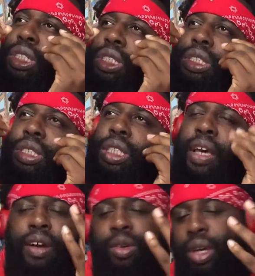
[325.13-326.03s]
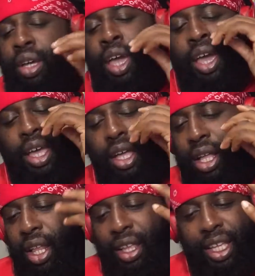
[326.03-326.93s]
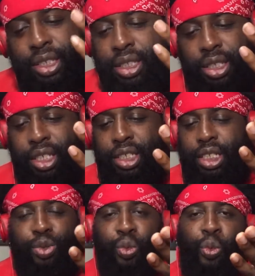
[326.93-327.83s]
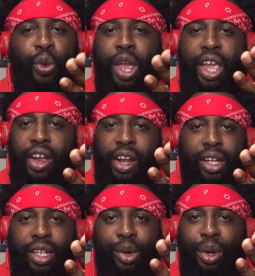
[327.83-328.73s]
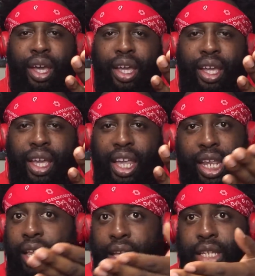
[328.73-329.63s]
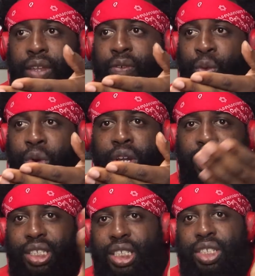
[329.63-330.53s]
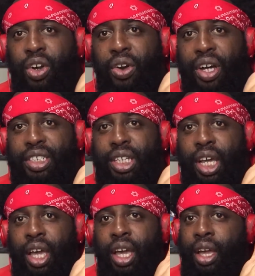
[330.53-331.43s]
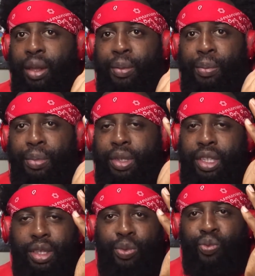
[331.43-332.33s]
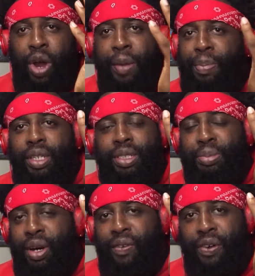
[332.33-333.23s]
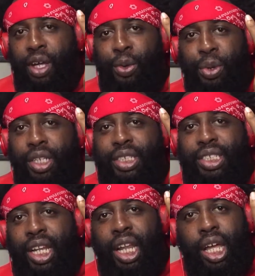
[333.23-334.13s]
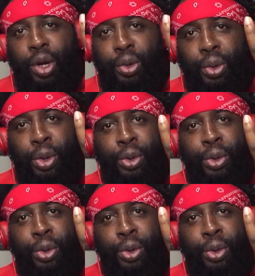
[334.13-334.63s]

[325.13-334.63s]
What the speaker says: Randy said. Okay. It's just weird. Okay. And it gets even weirder because she starts raping this motherfucker with a stiletto.